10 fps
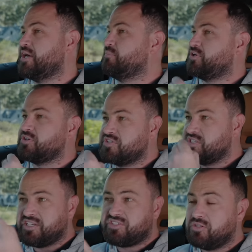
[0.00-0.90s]
And
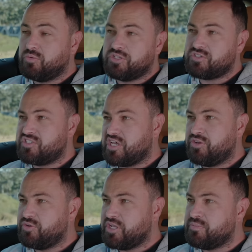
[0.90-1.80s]
because they still want to
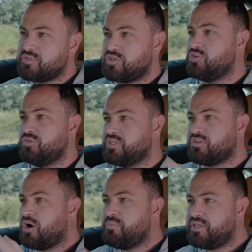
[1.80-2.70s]
sell you an M2,
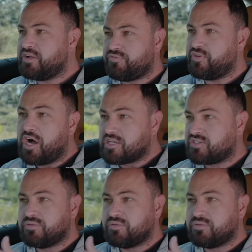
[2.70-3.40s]
it can't be that fast.